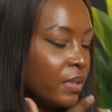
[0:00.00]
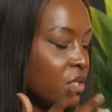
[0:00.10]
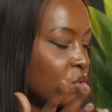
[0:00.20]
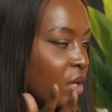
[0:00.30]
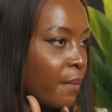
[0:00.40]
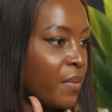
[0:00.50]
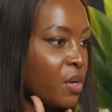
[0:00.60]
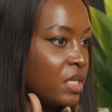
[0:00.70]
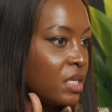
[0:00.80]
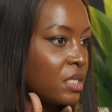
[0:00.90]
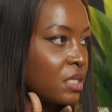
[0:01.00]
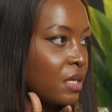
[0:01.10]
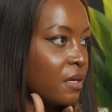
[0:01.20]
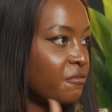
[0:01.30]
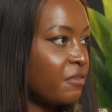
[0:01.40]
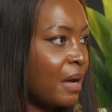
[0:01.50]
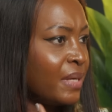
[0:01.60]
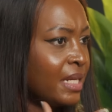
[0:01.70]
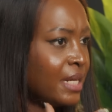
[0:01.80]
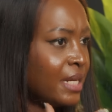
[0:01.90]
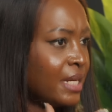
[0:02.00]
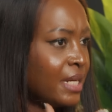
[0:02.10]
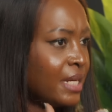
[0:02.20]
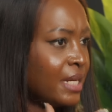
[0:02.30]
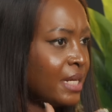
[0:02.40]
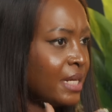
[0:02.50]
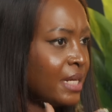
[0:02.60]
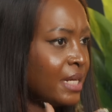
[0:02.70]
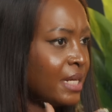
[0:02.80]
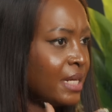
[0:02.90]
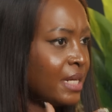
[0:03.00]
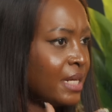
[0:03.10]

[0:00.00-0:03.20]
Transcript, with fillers: when he's talking about his uh, family dynamics yeah. and stuff